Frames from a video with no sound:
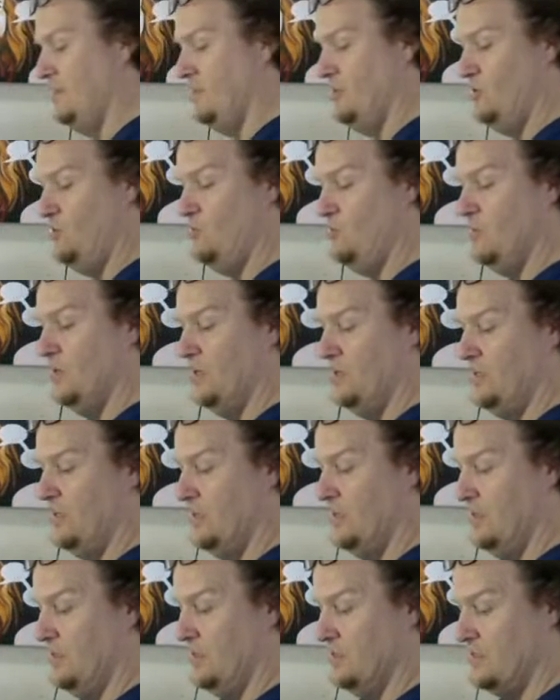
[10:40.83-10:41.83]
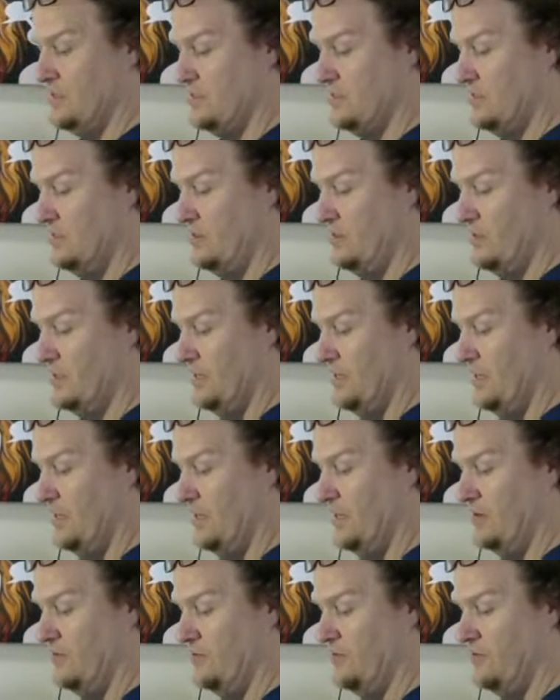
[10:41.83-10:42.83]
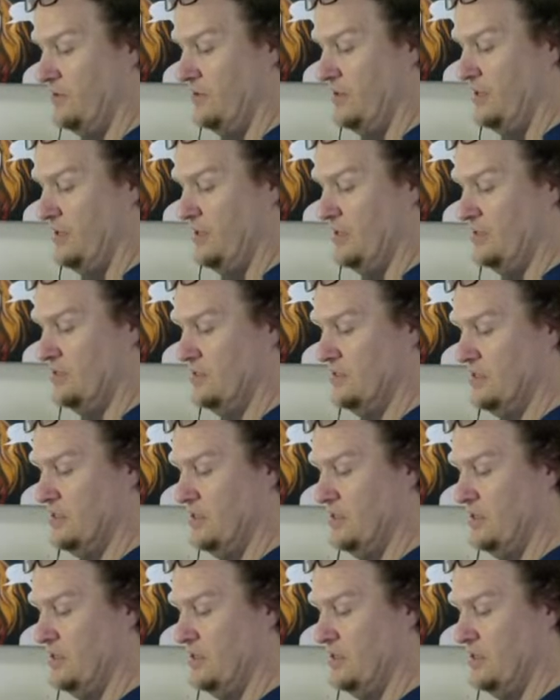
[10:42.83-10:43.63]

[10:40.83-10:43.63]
that you might not necessarily have. And